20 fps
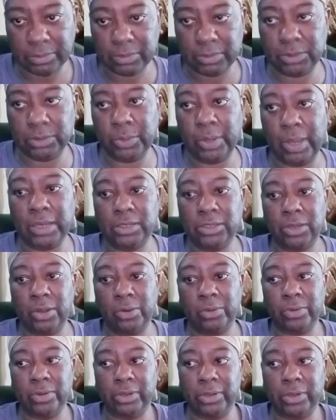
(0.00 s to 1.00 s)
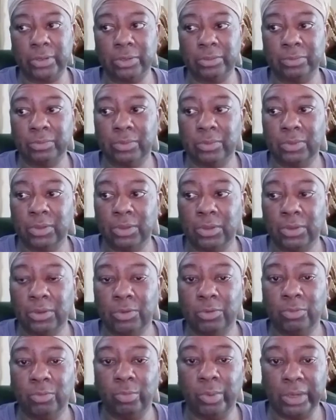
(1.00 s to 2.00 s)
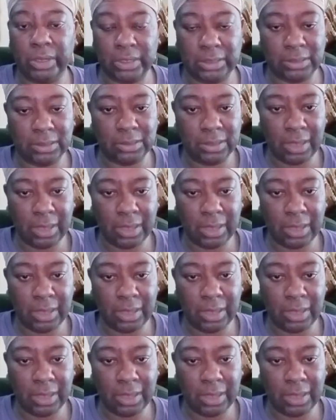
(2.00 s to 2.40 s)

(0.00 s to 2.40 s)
So I told her, what is